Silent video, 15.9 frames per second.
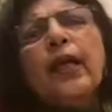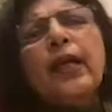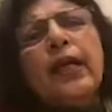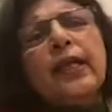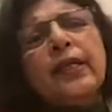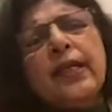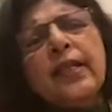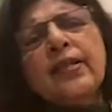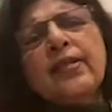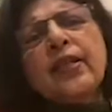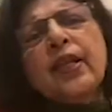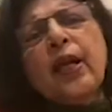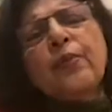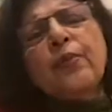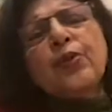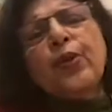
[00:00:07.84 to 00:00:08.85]
at these
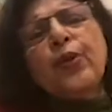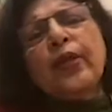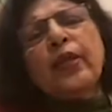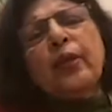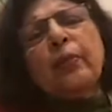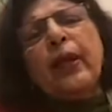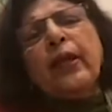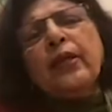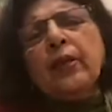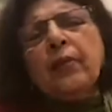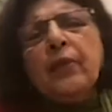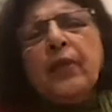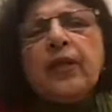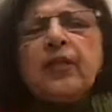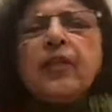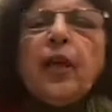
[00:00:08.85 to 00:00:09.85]
times, you know, at the
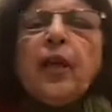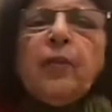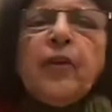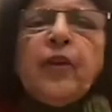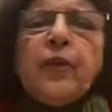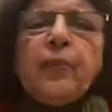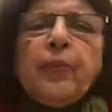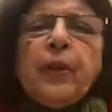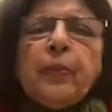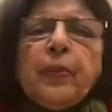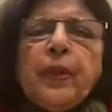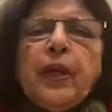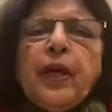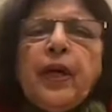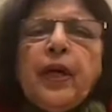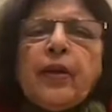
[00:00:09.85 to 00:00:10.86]
pandemic time, and
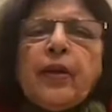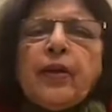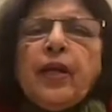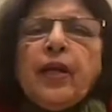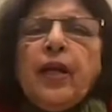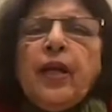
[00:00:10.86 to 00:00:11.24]
people are,